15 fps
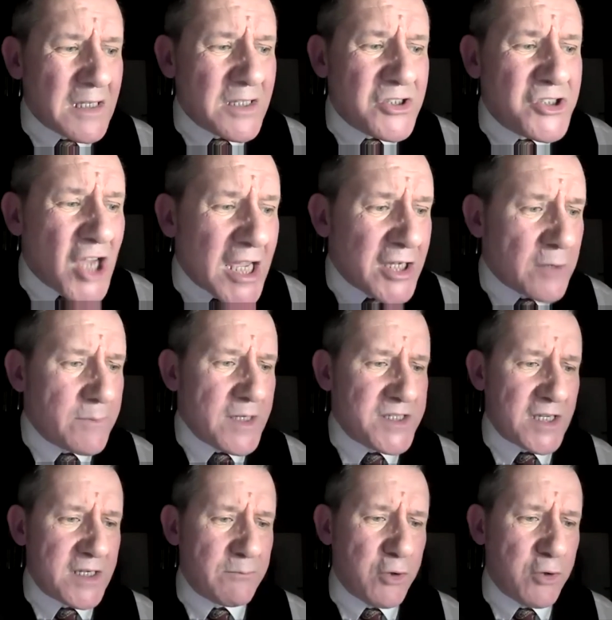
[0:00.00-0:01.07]
Jacob, he
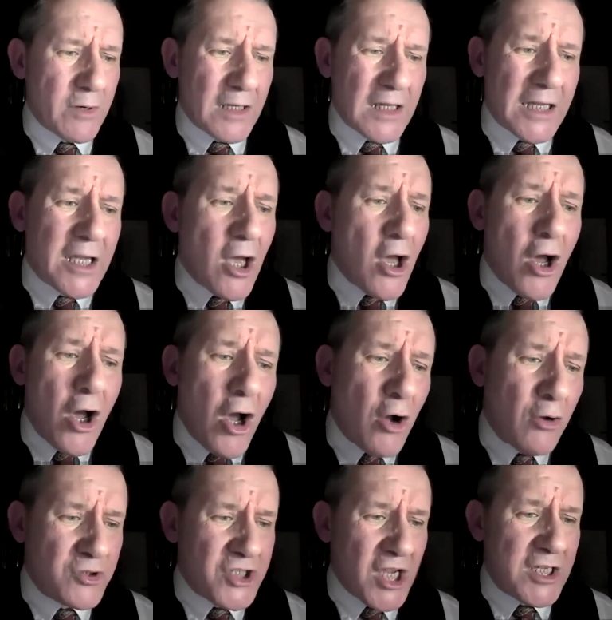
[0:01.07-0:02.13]
said imploringly,
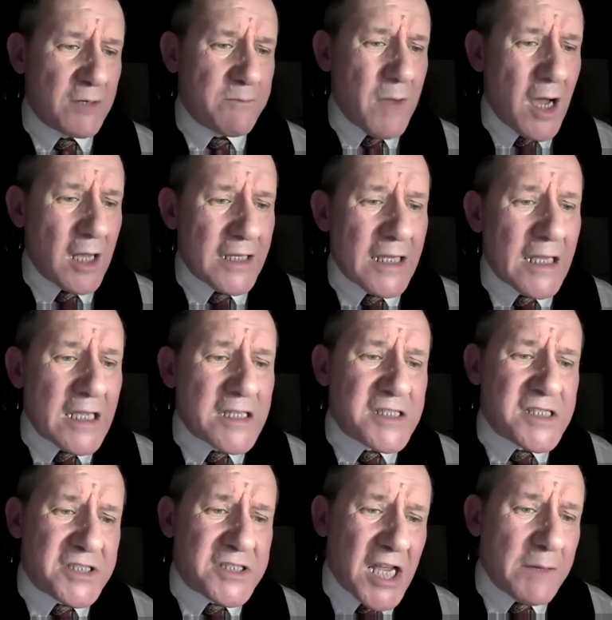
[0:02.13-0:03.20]
Oh, Jacob Marley,
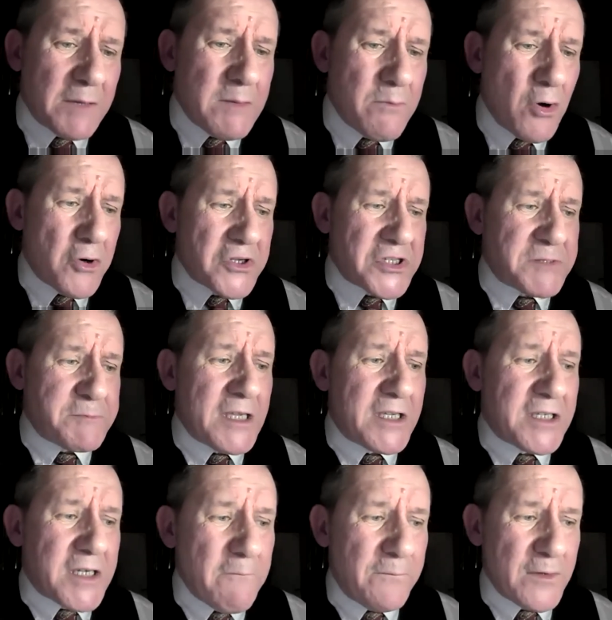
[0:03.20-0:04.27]
tell me more, speak
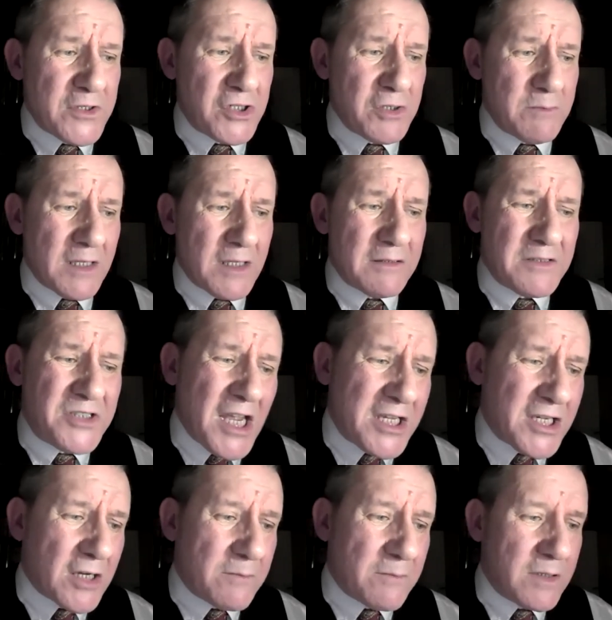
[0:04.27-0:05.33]
comfort to me,
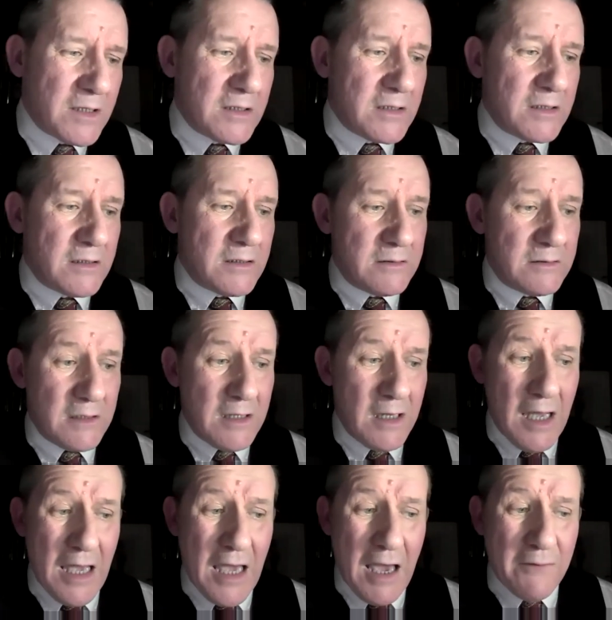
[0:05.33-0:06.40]
Jacob.
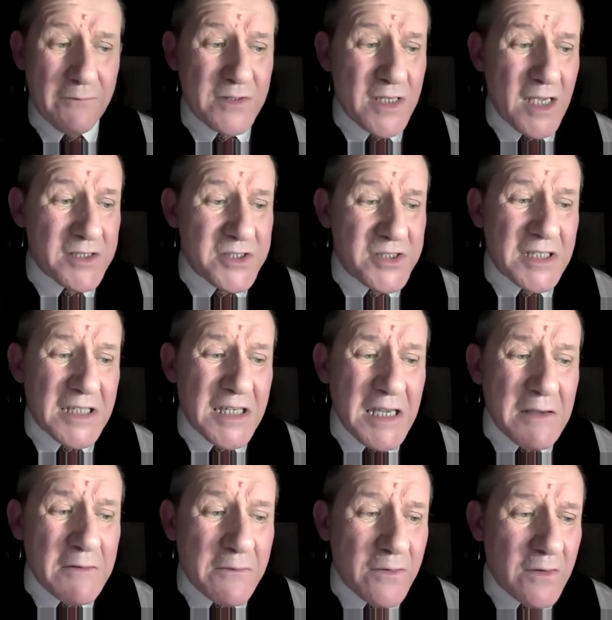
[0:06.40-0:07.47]
I have none to
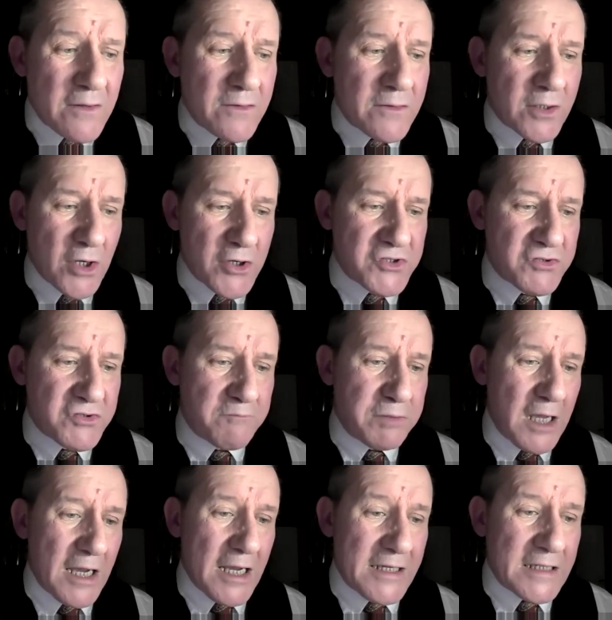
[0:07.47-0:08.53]
give, the ghost
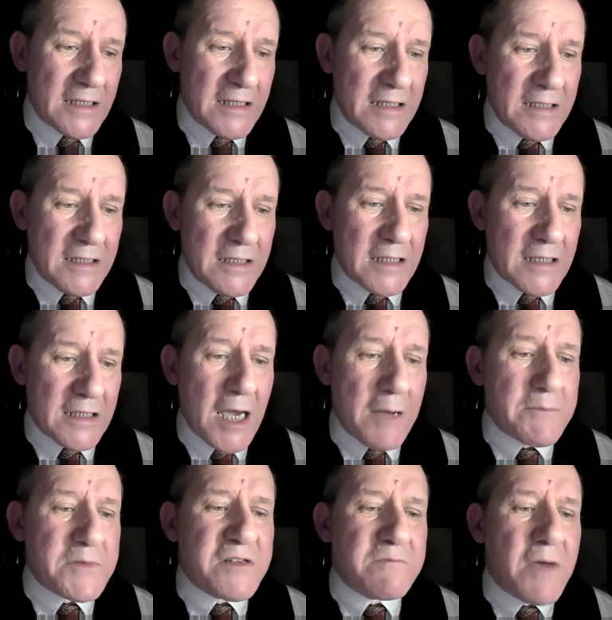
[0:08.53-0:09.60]
replied. It
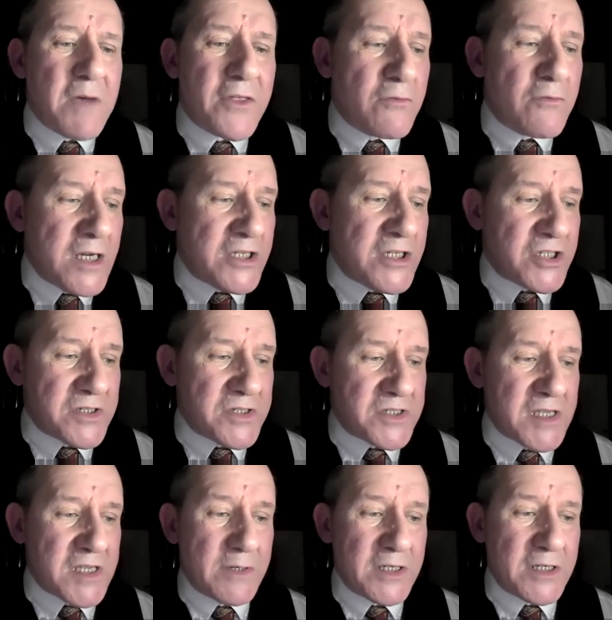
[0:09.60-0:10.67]
comes from other
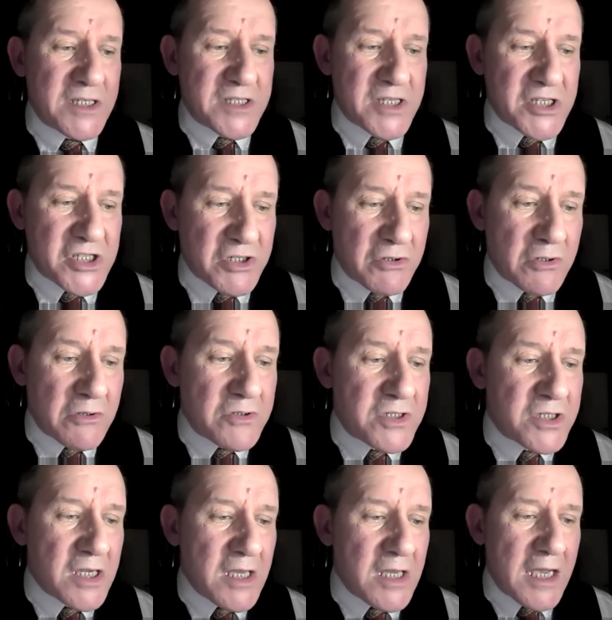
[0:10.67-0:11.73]
regions, Ebenezer
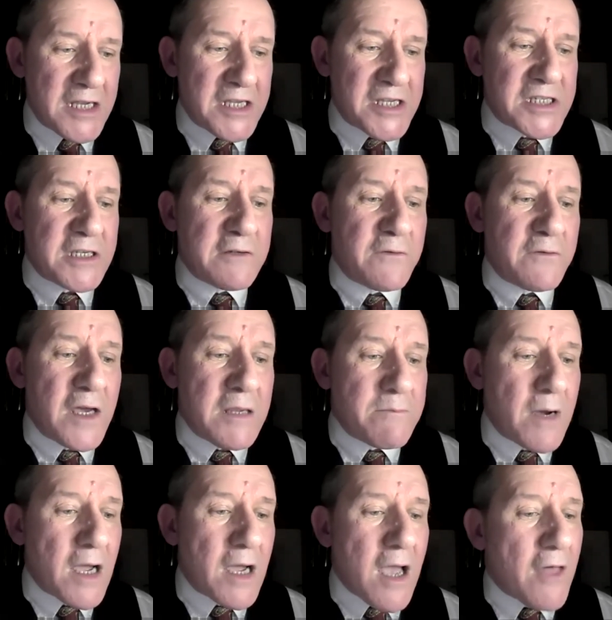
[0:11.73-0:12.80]
Scrooge, and is conveyed
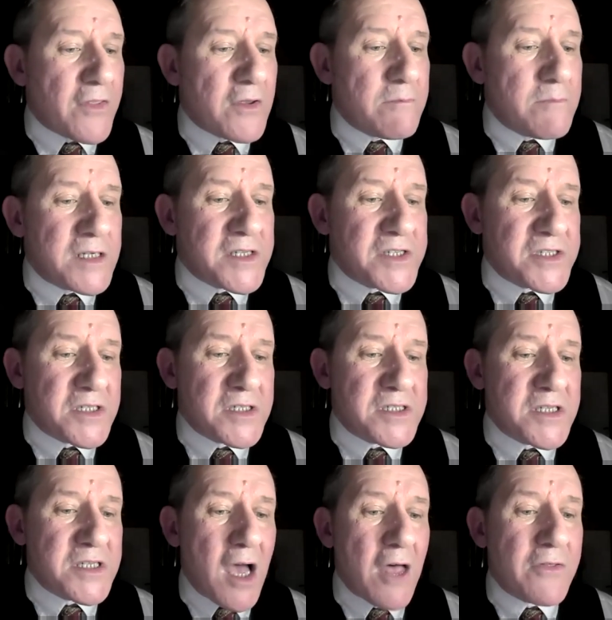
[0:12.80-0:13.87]
by other ministers
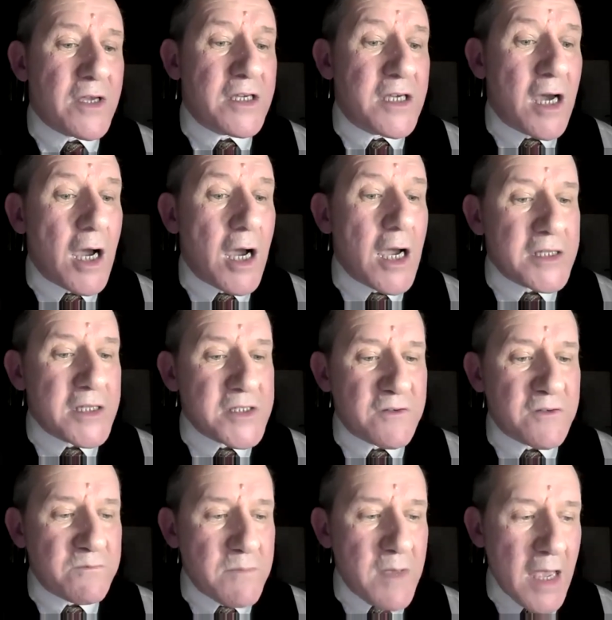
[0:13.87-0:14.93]
to other kinds
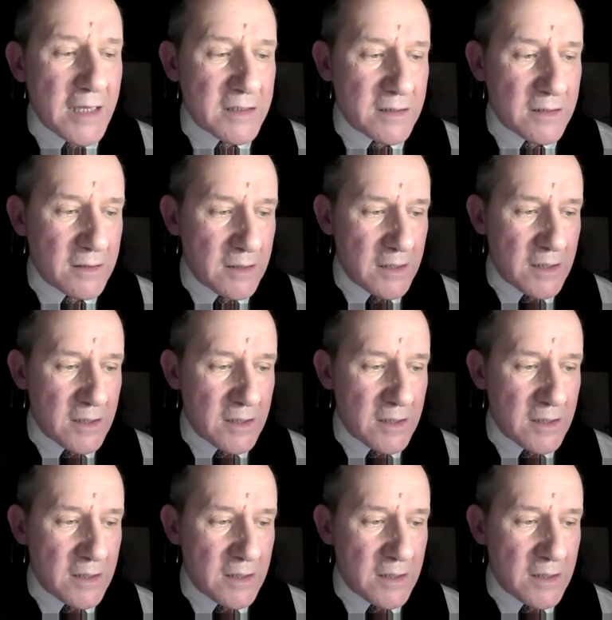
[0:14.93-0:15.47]
of men